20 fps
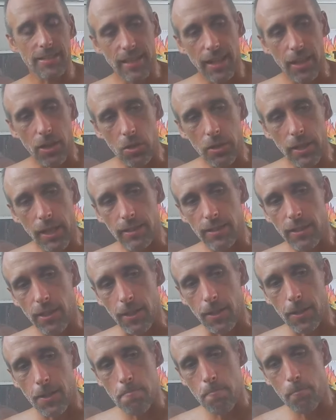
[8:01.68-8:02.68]
say, okay,
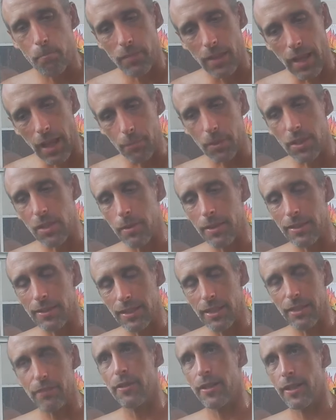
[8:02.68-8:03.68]
look, I'm going to be
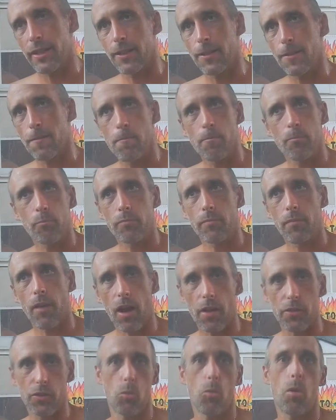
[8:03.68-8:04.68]
living
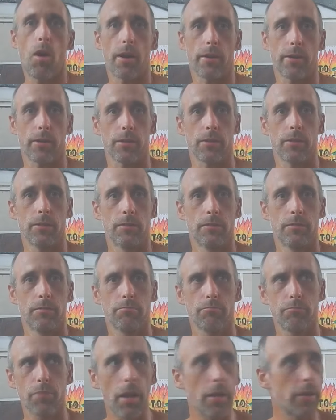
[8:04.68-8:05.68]
on the water
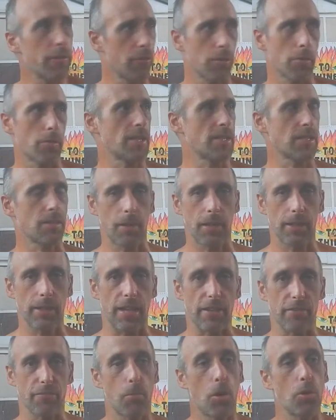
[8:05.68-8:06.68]
probably for the rest of my
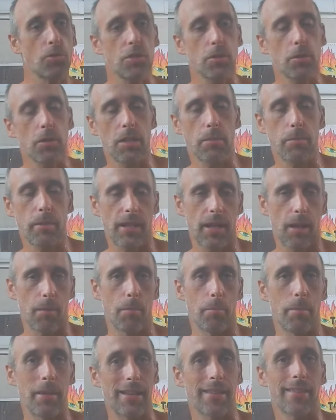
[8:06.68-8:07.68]
life. Boats are going to become
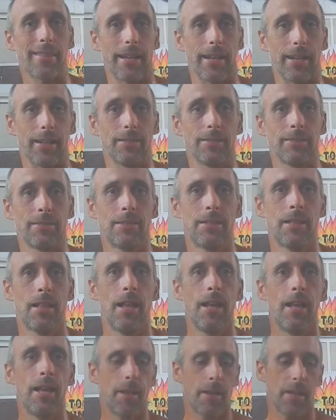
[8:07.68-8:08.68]
a big thing.
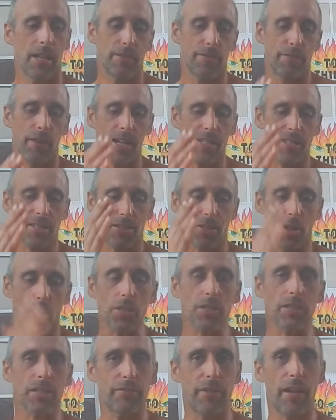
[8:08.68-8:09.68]
If I
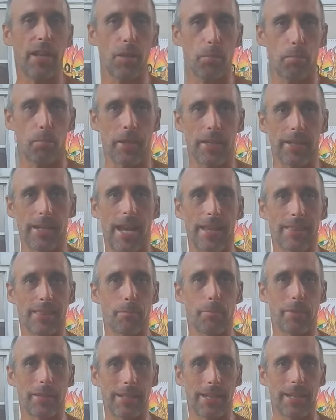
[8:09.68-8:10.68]
start development at
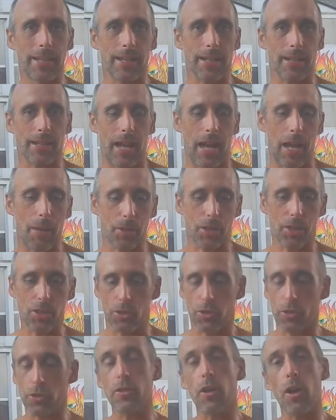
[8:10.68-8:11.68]
the beginning, I'm going to
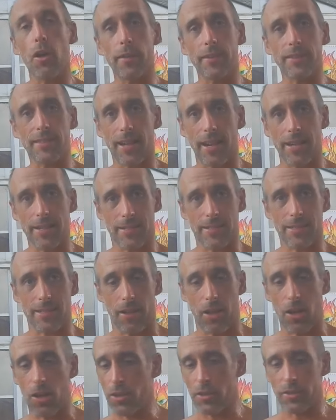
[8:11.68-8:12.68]
learn all this kind of
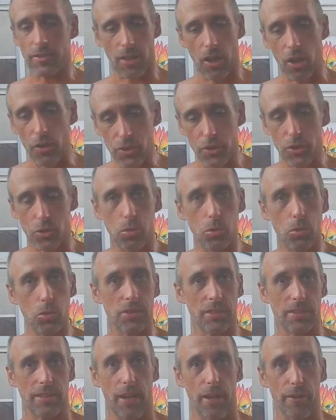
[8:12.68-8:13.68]
all this, all this cool
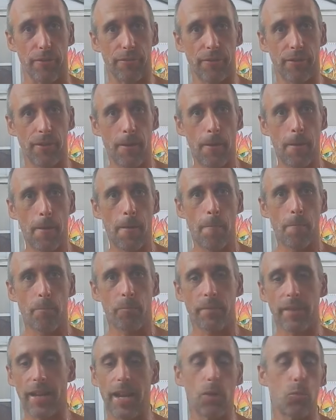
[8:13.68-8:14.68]
stuff
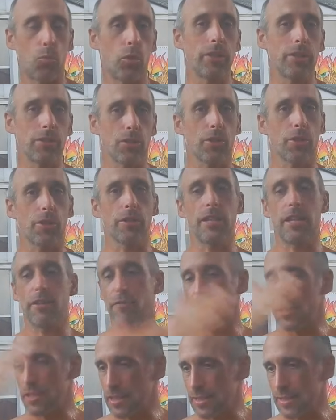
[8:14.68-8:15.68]
that I wouldn't learn
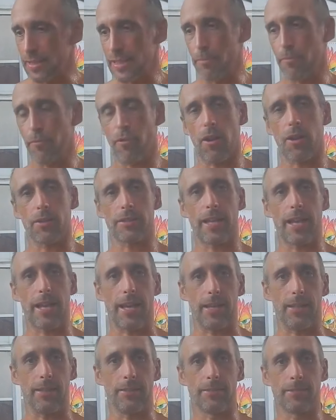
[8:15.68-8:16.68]
if I just leapfrogged
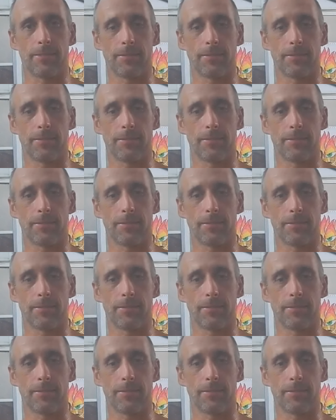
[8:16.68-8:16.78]
ahead.